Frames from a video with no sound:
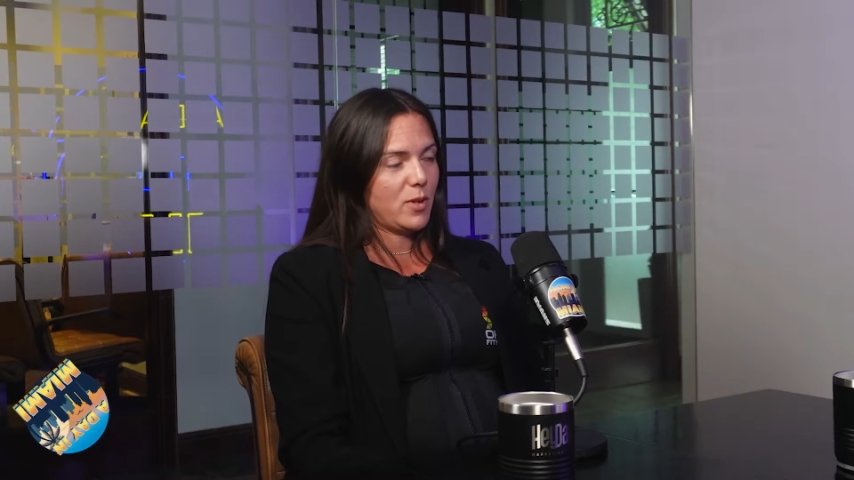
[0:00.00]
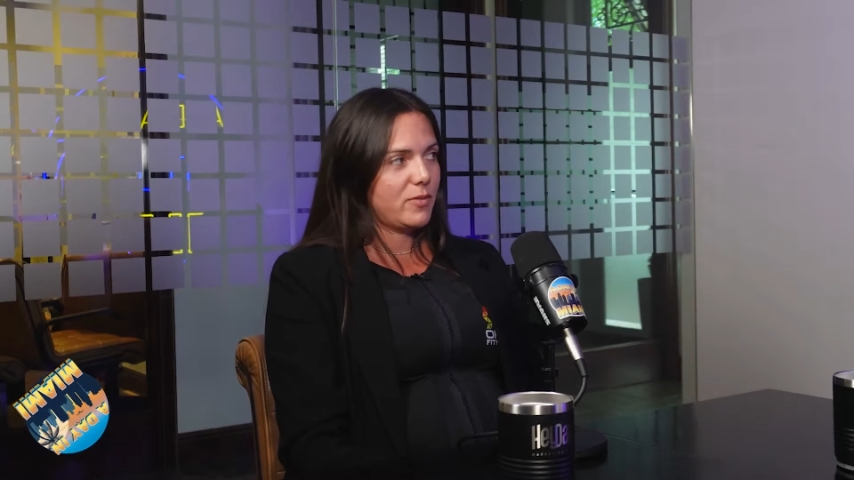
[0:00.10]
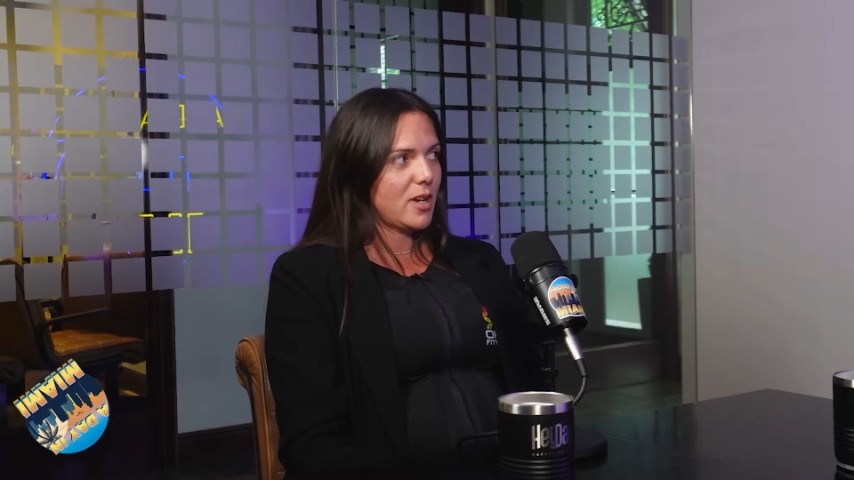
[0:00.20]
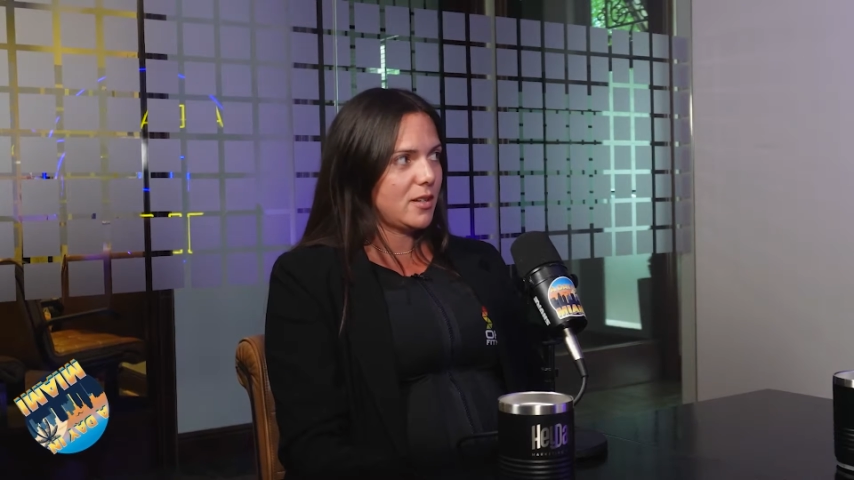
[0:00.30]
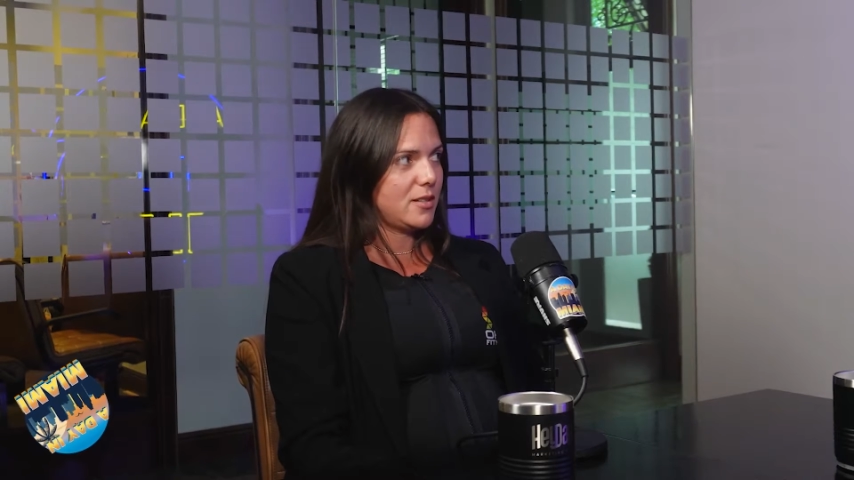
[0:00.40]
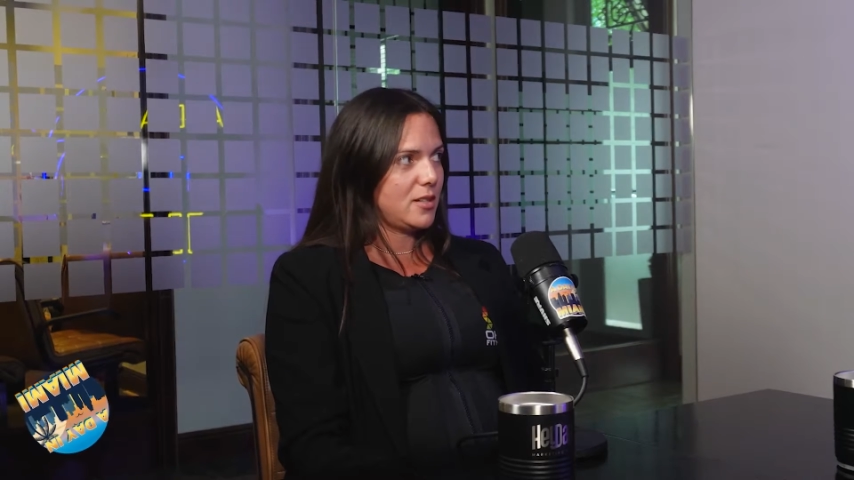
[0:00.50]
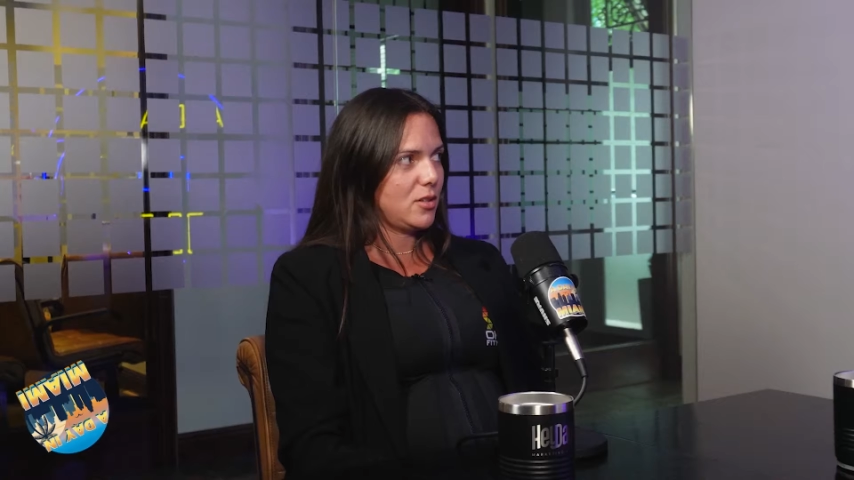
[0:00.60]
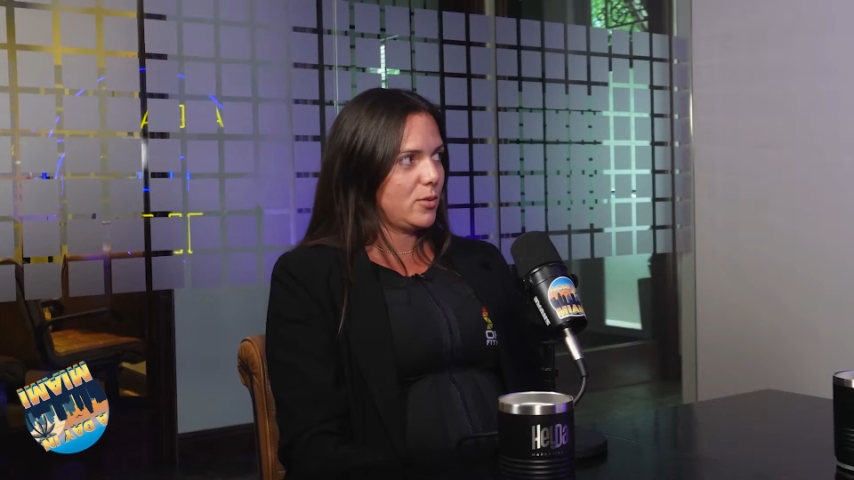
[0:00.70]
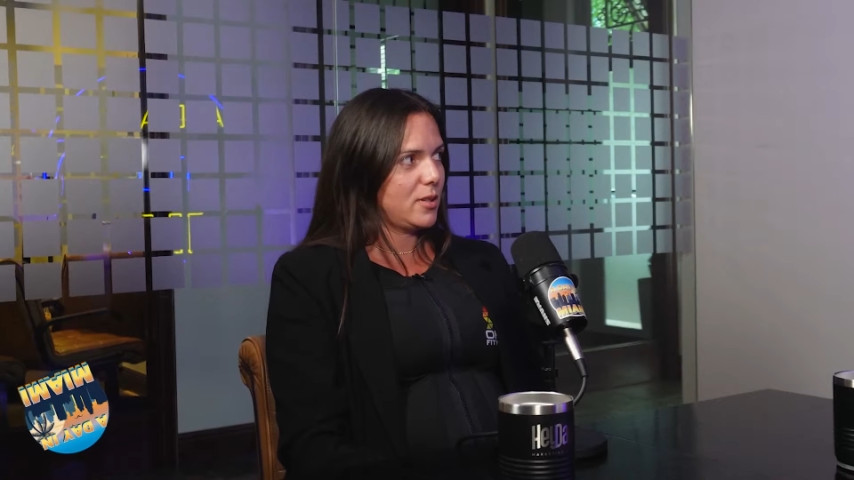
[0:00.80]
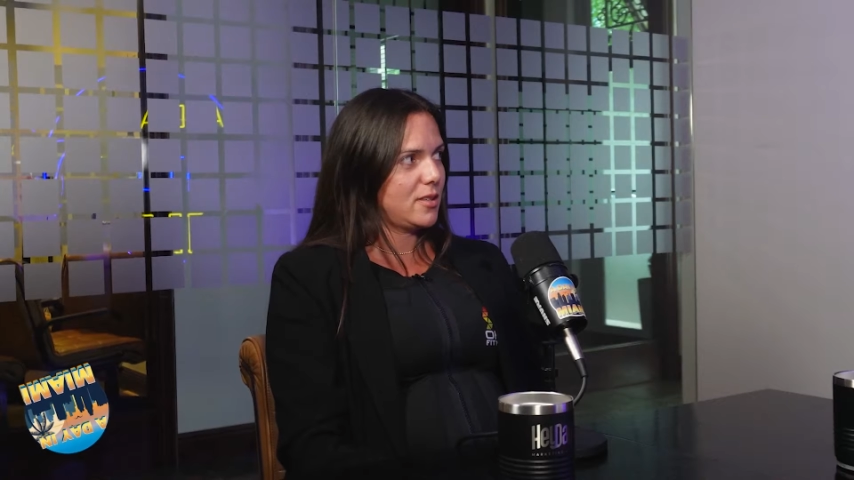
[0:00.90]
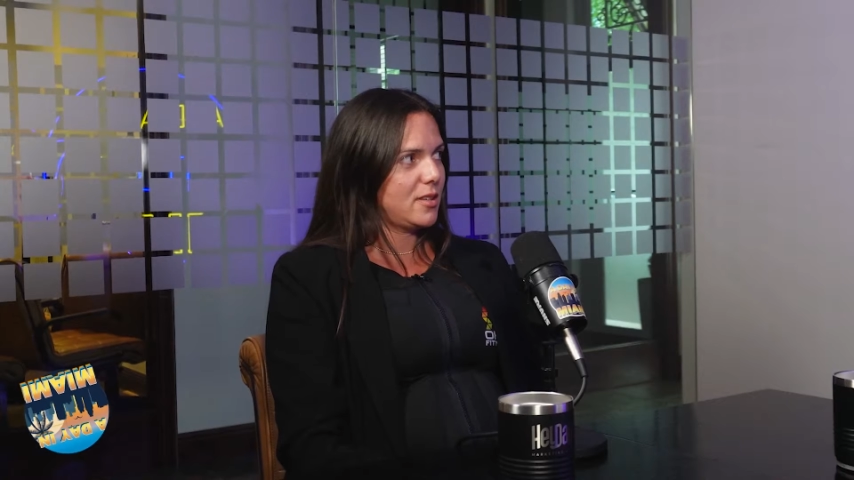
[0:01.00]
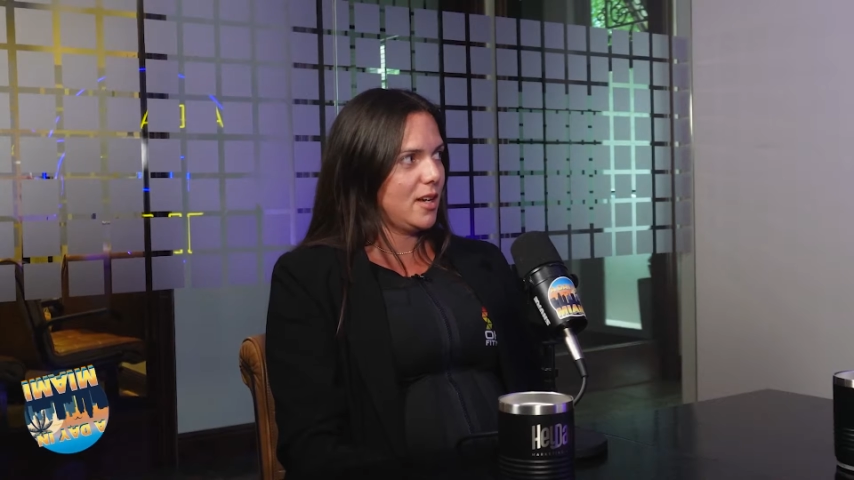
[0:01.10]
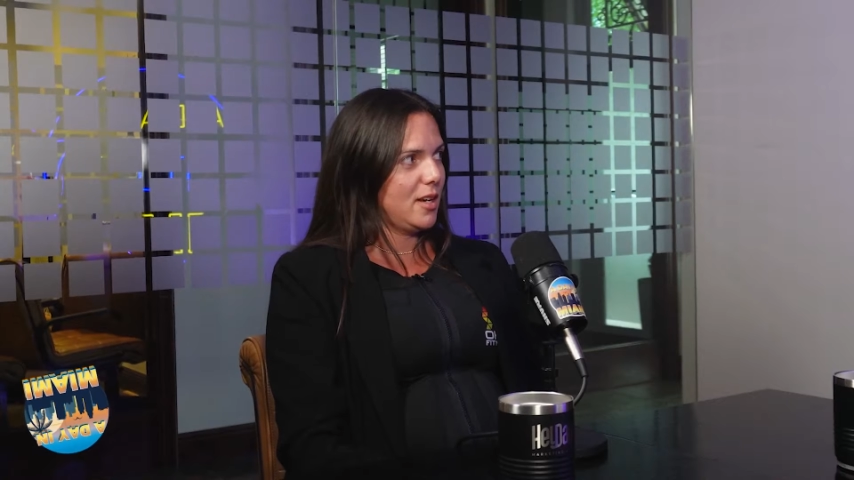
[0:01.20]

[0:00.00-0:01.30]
We've got to deal with